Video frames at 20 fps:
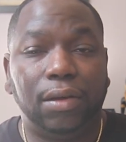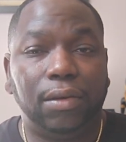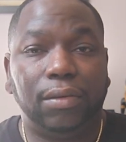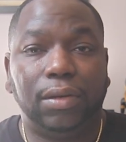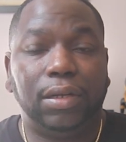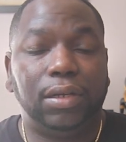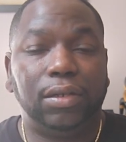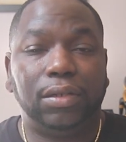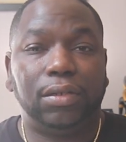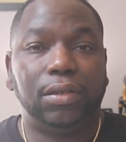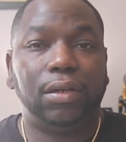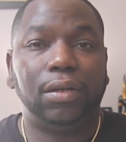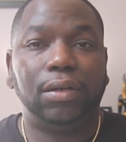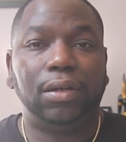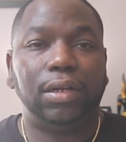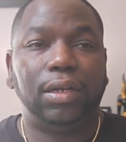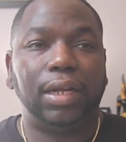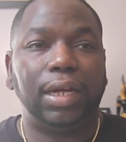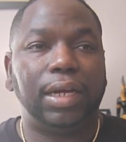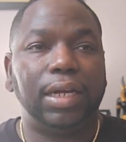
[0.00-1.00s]
What are you
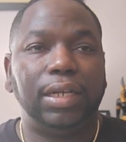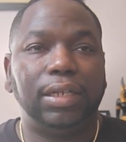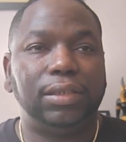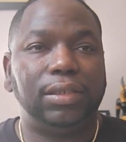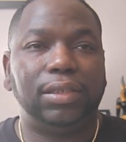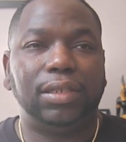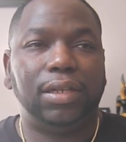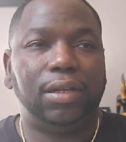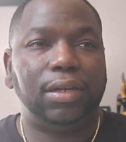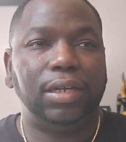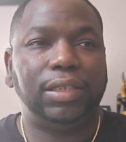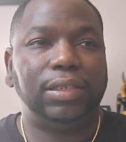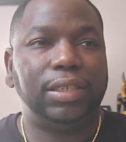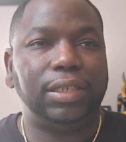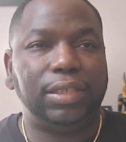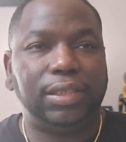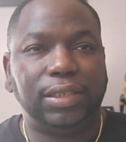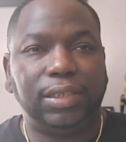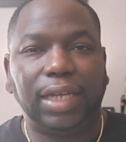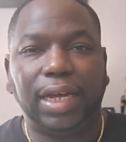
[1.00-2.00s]
doing? Like, he's
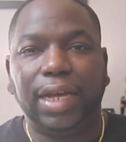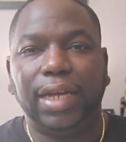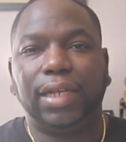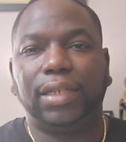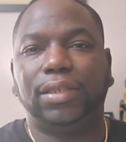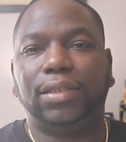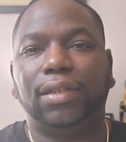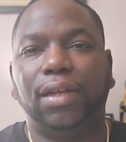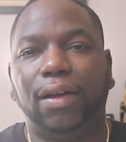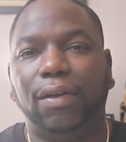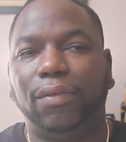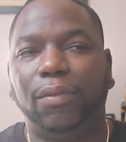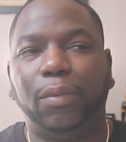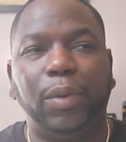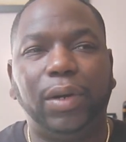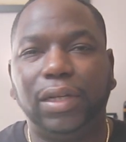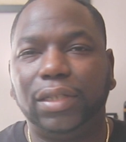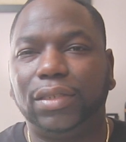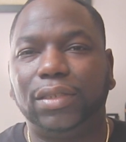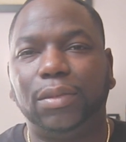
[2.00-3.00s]
just saying stuff.
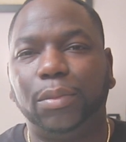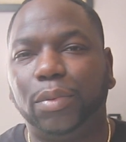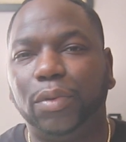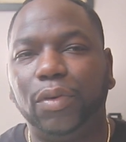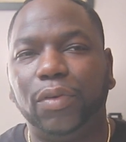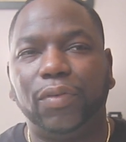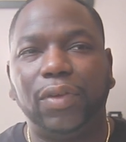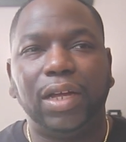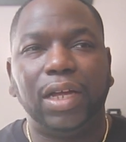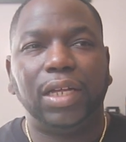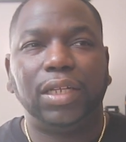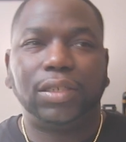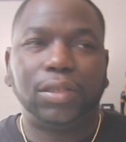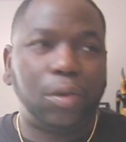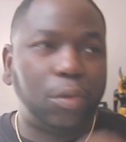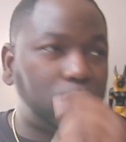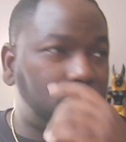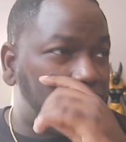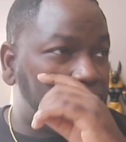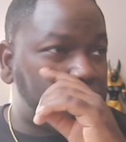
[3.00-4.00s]
Where's the proof?
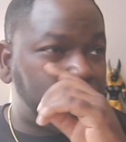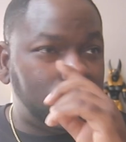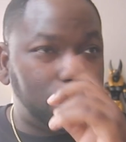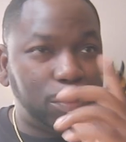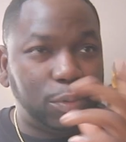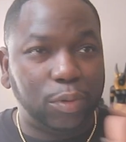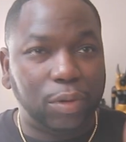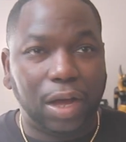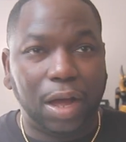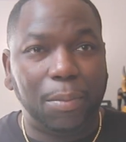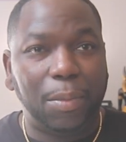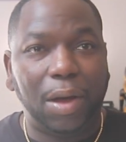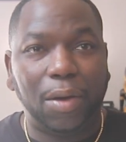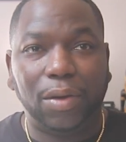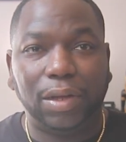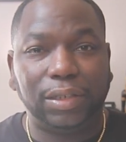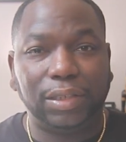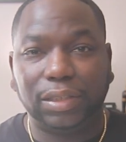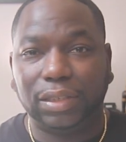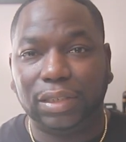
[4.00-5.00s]
So these people come
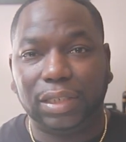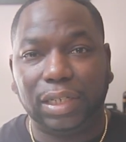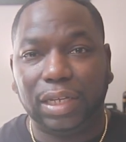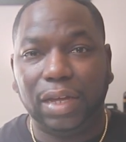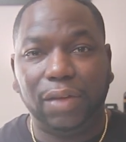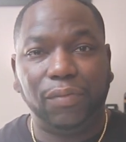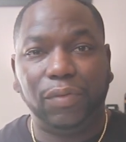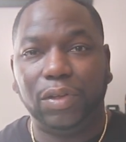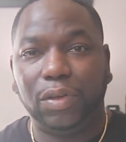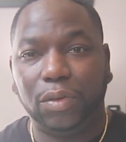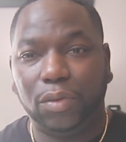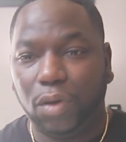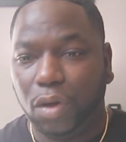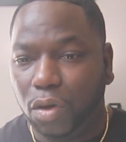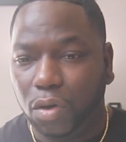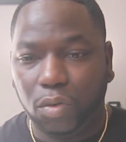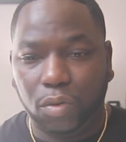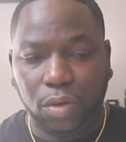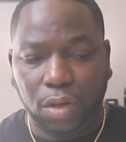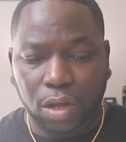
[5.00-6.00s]
out and just give you,
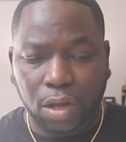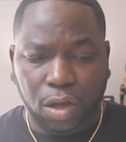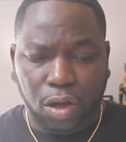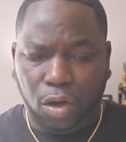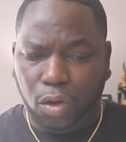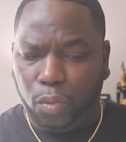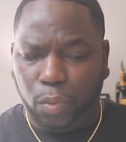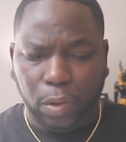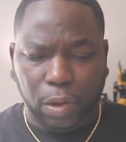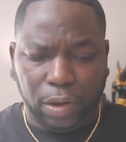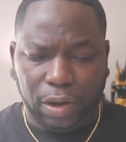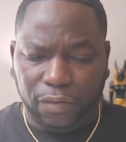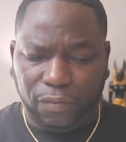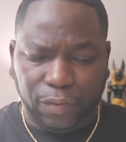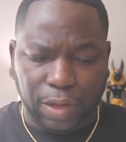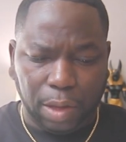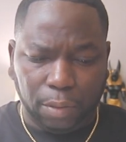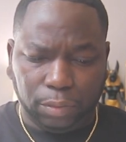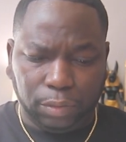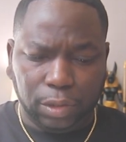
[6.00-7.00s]
well, they
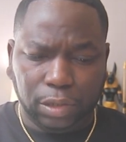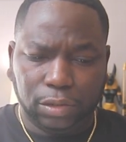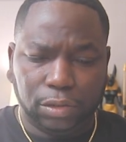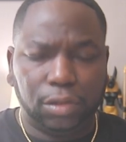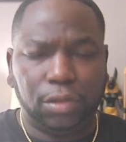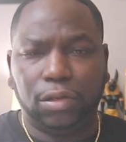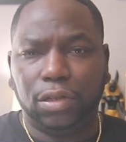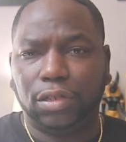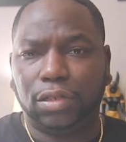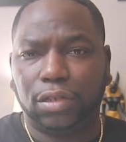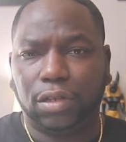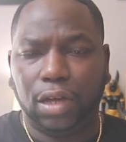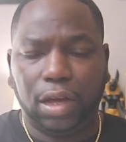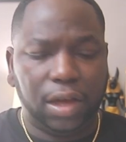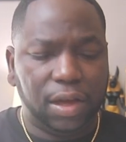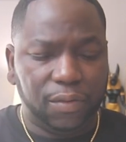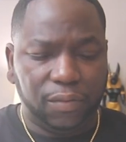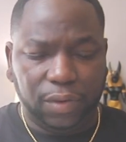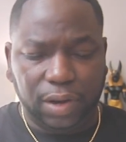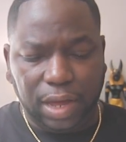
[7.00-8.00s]
found this in this
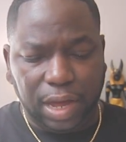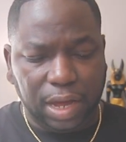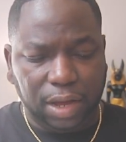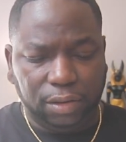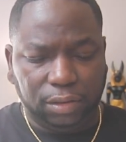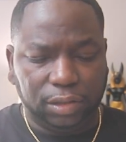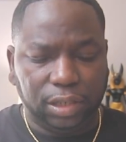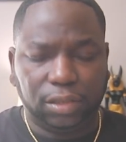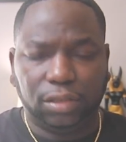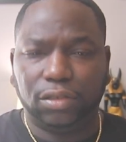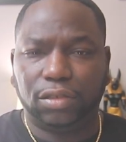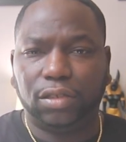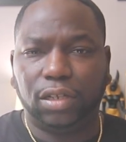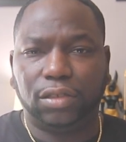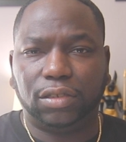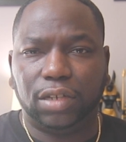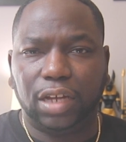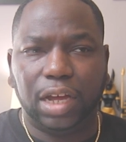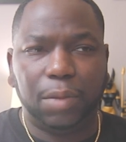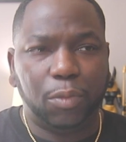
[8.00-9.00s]
cave and it had such and
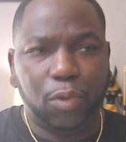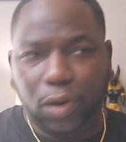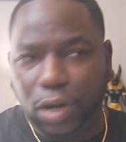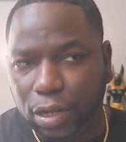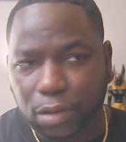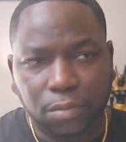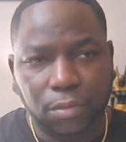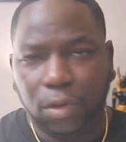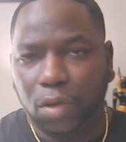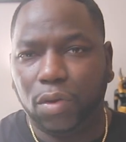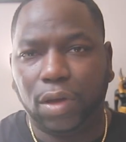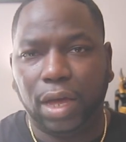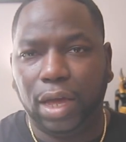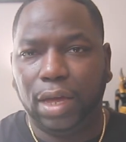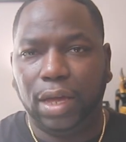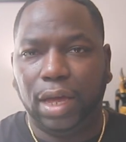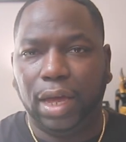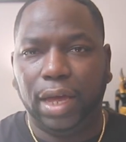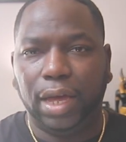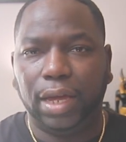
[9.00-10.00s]
such name on it.
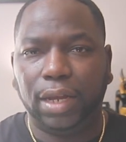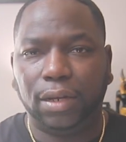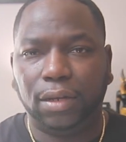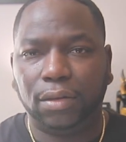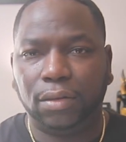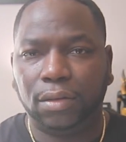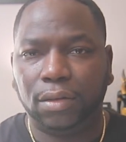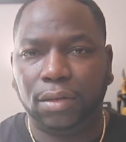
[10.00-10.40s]
Okay. And